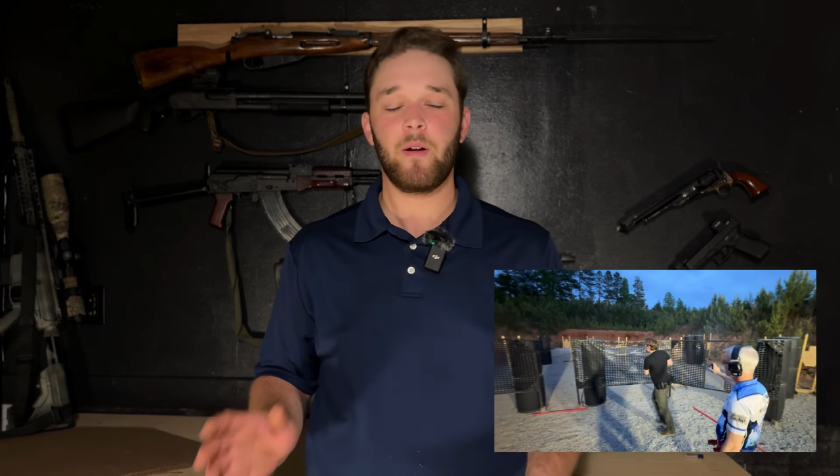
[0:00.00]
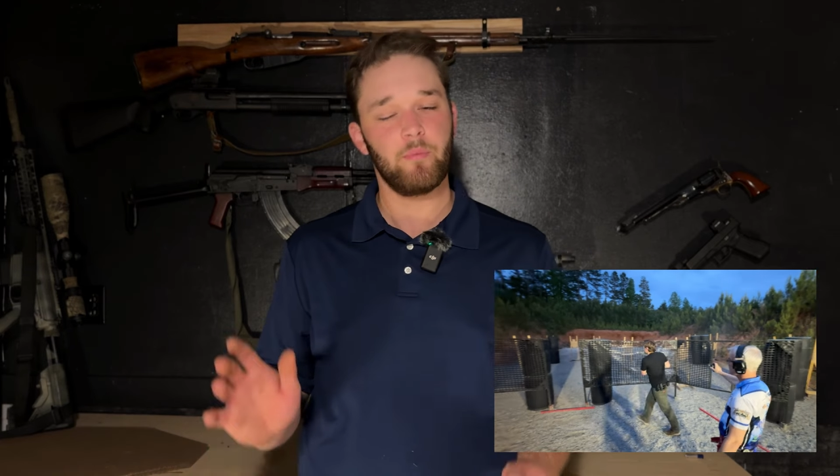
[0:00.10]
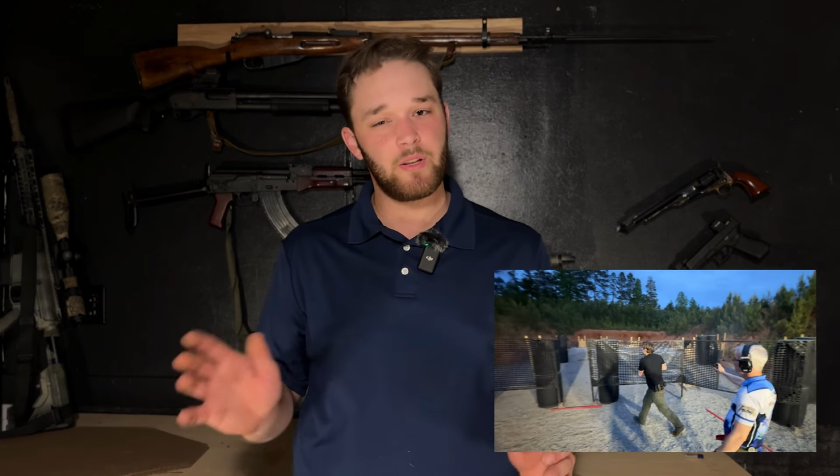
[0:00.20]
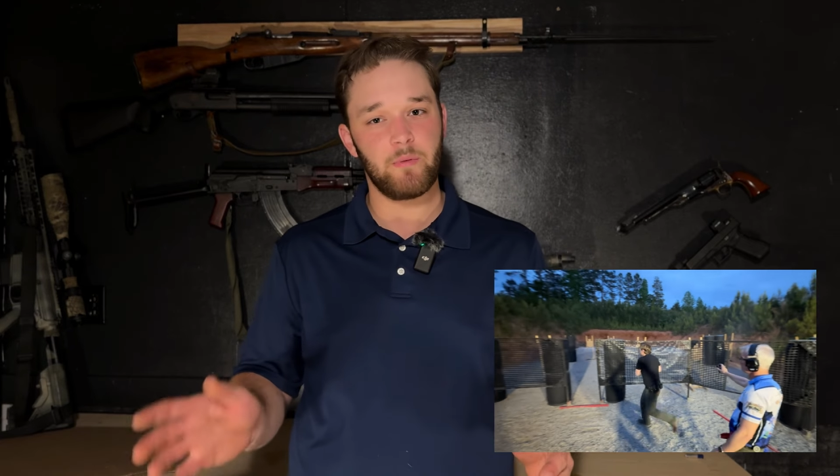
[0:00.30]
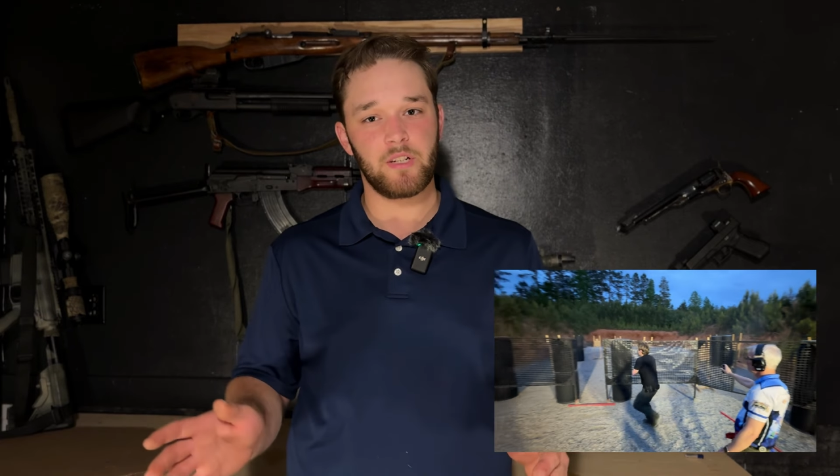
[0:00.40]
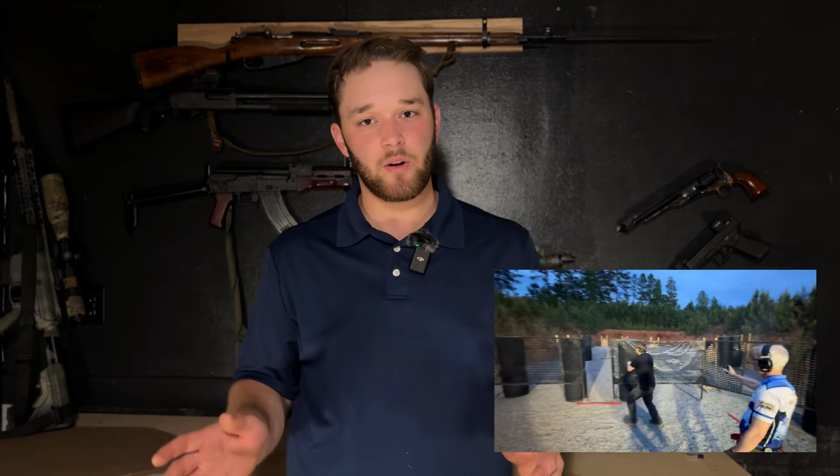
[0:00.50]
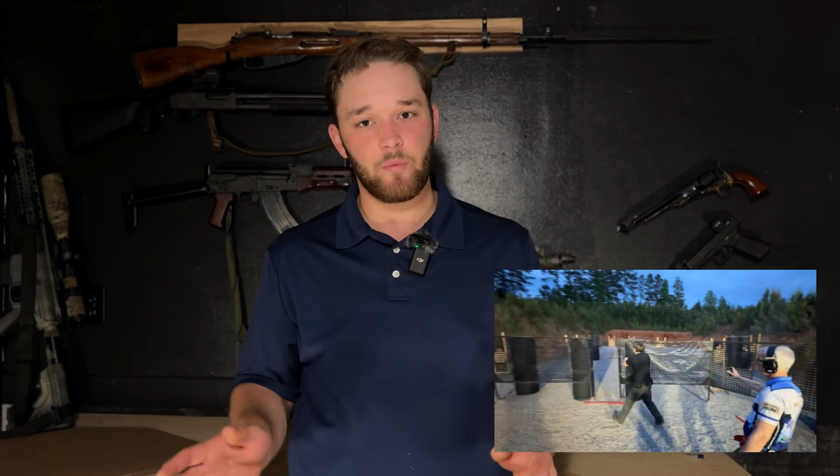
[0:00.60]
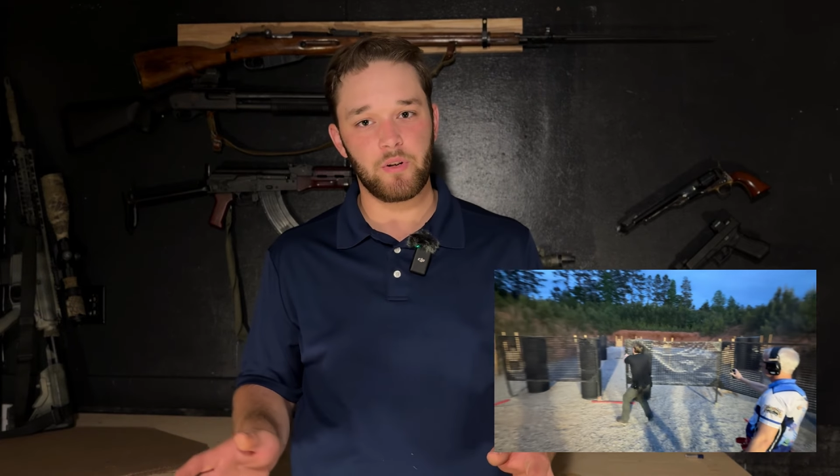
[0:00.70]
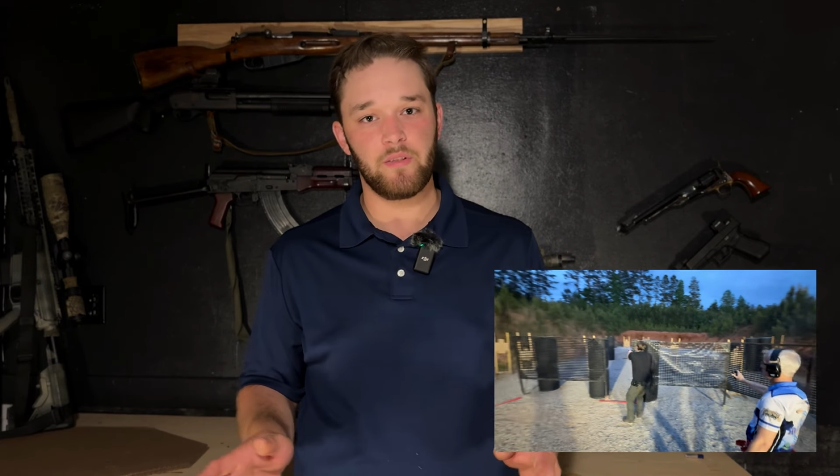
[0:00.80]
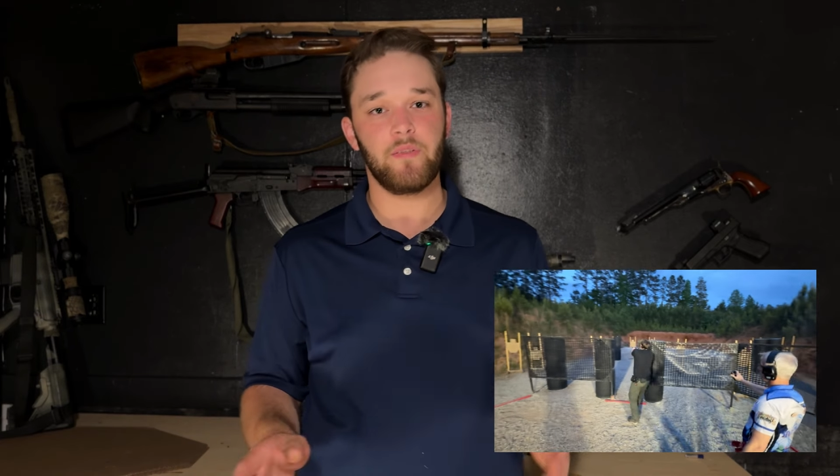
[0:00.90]
I really wish I
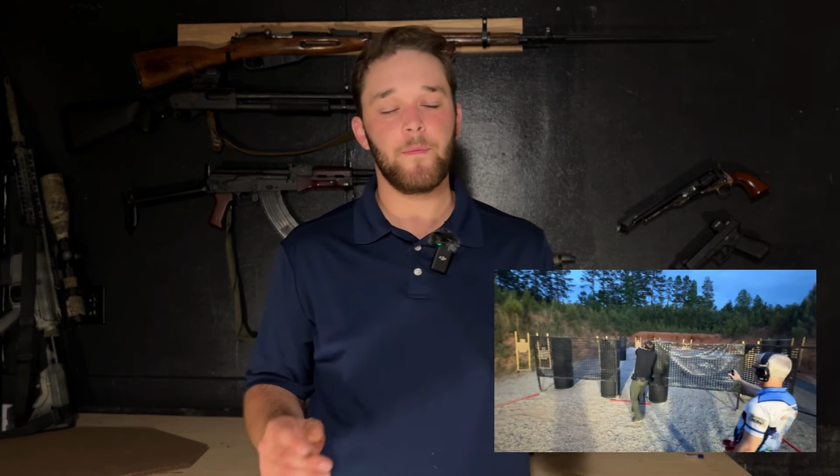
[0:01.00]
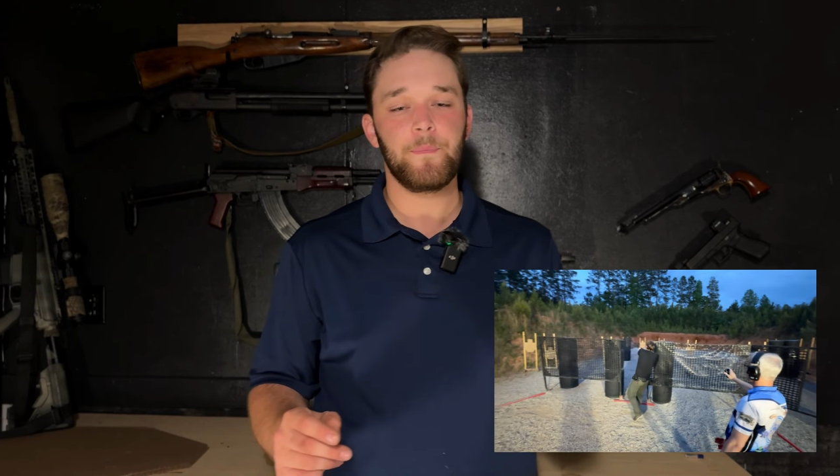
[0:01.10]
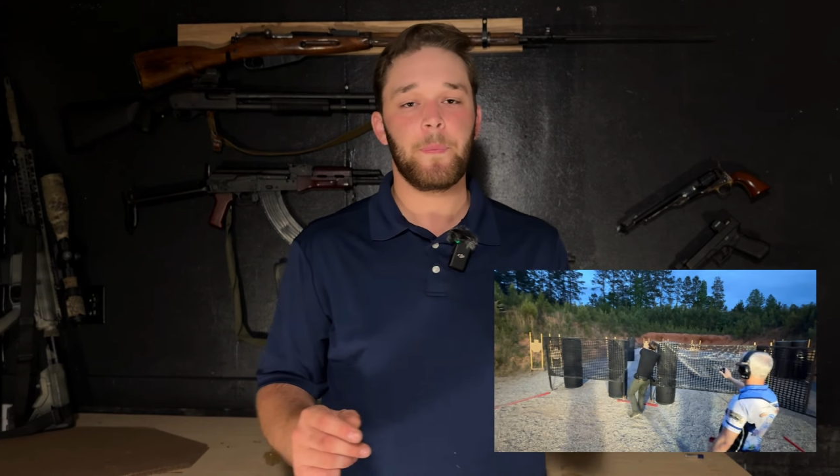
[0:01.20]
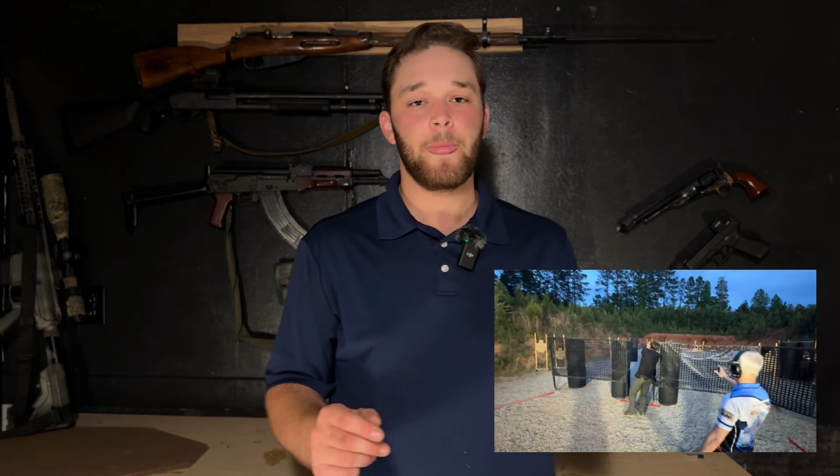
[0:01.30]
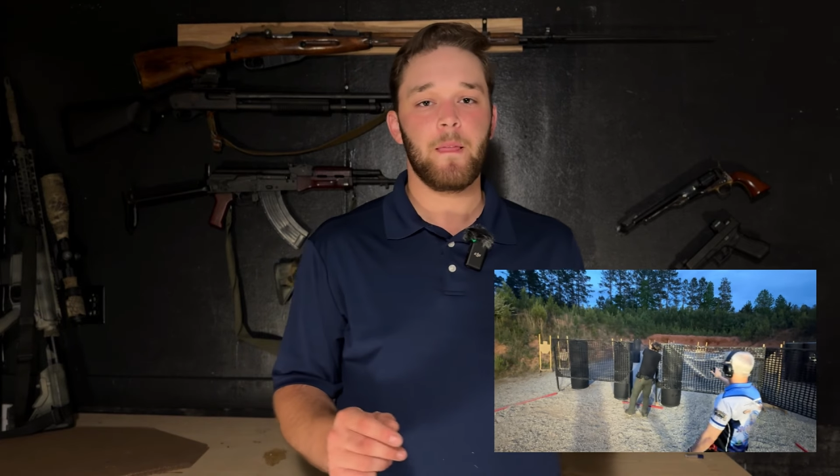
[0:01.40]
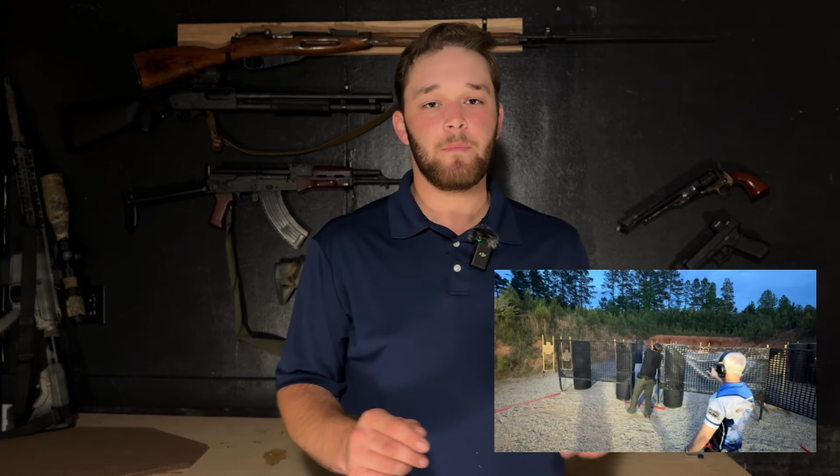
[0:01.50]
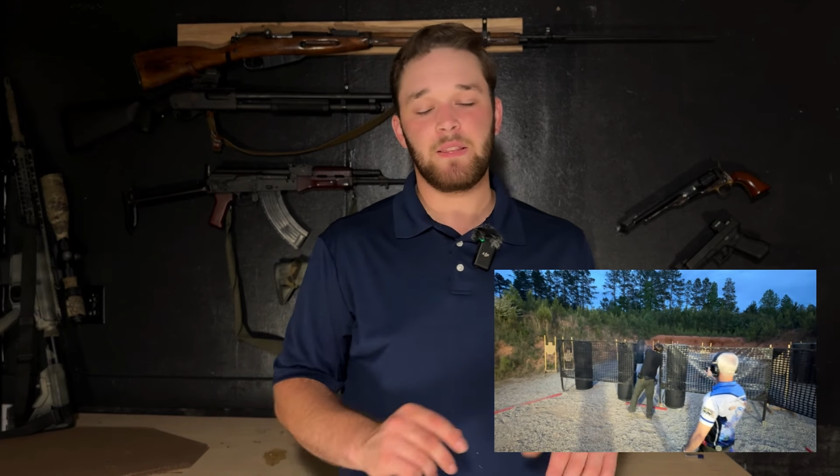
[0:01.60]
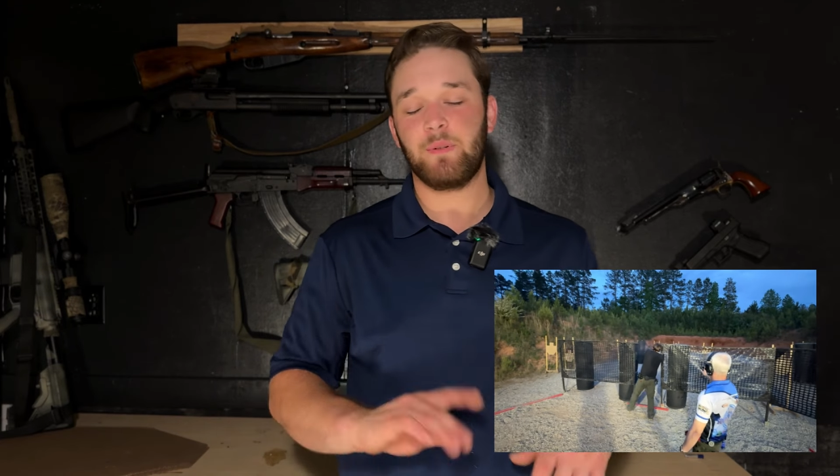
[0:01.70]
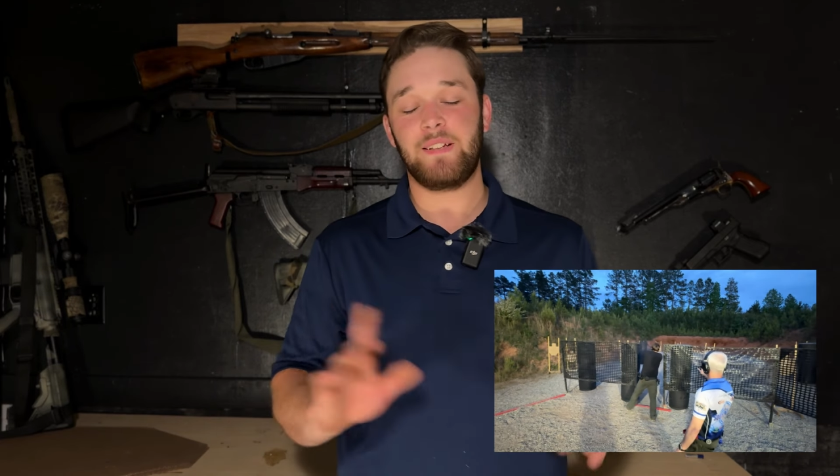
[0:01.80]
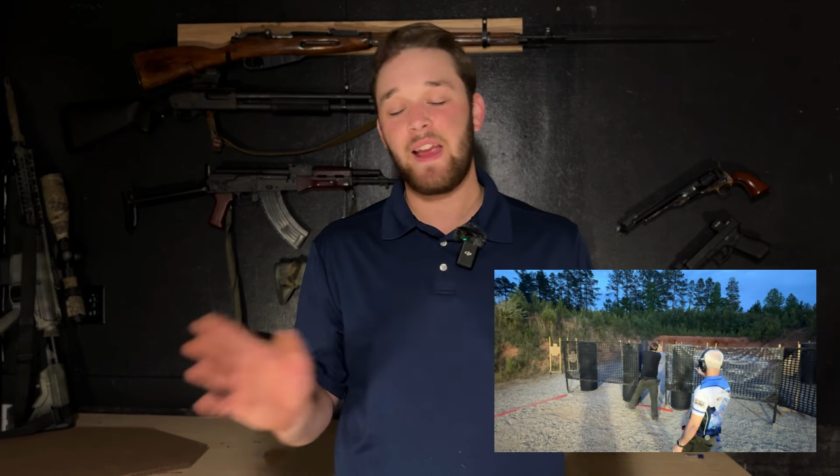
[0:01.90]
would have, but
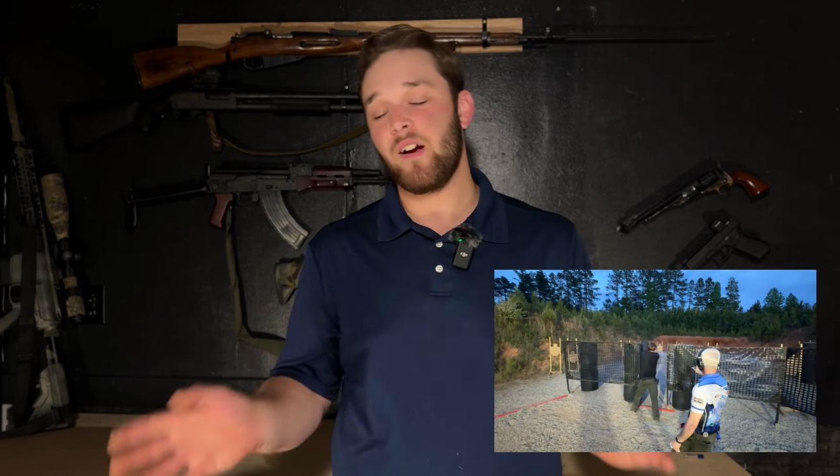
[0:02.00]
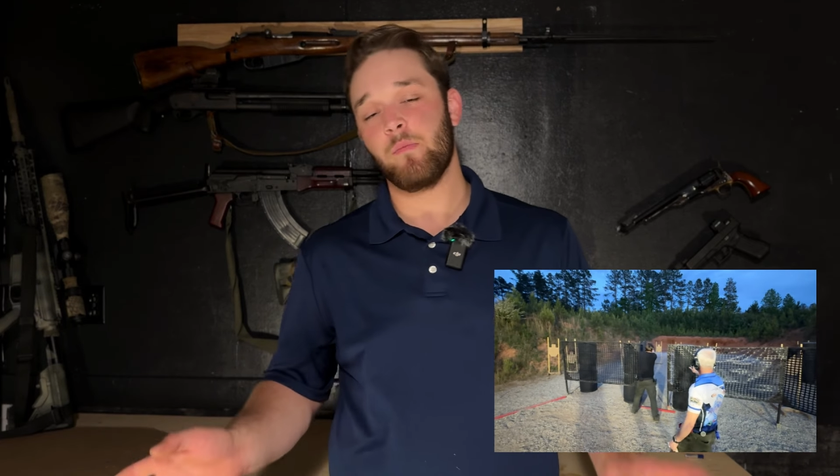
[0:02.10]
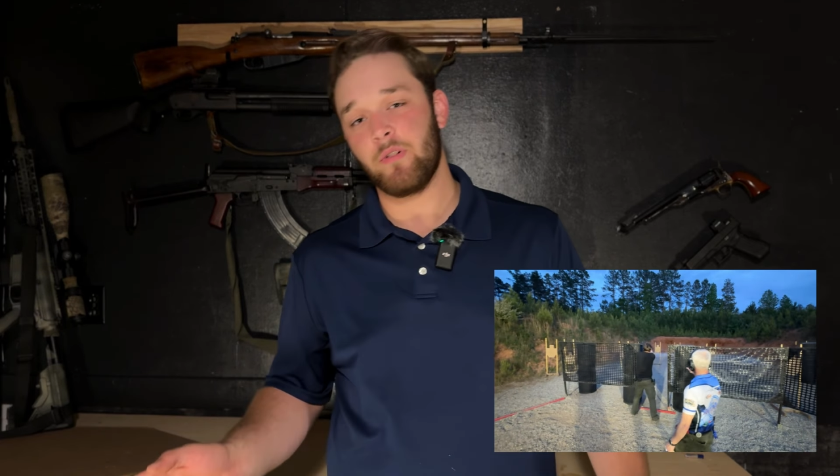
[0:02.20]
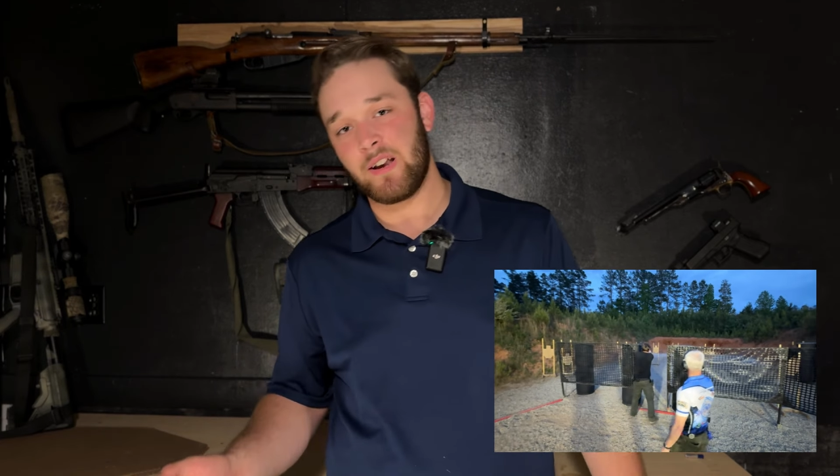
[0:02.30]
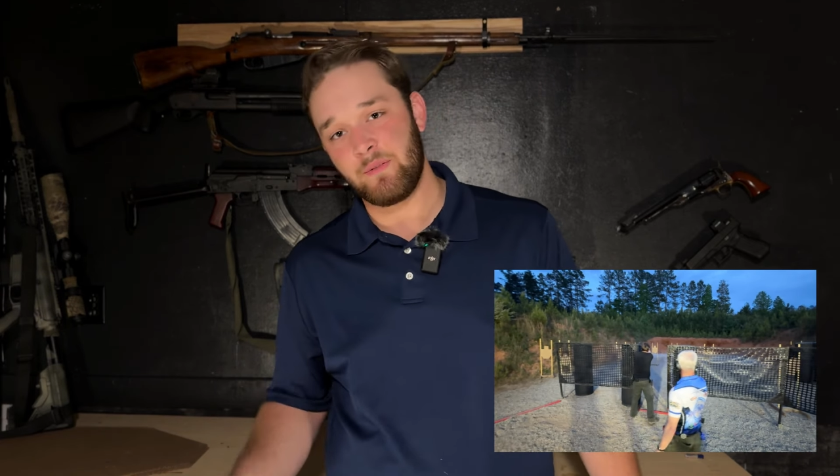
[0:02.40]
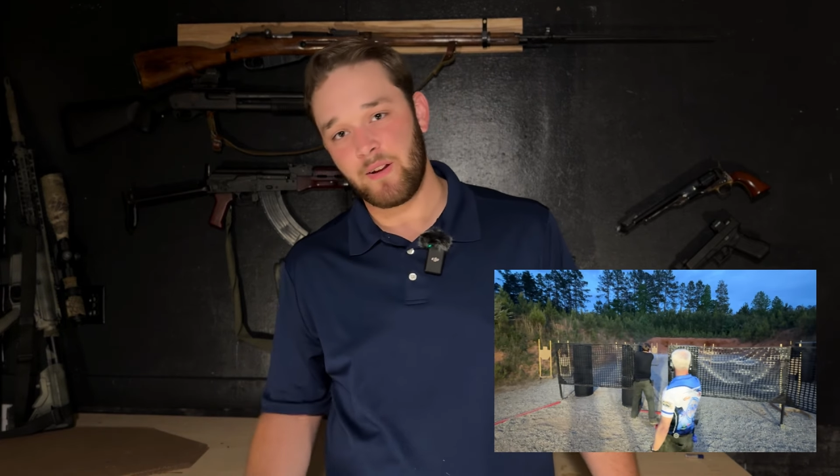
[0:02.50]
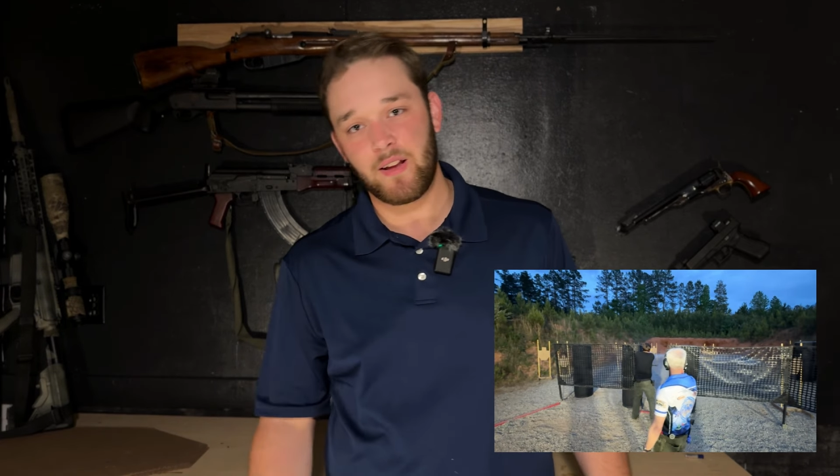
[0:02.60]
they were terrible anyway.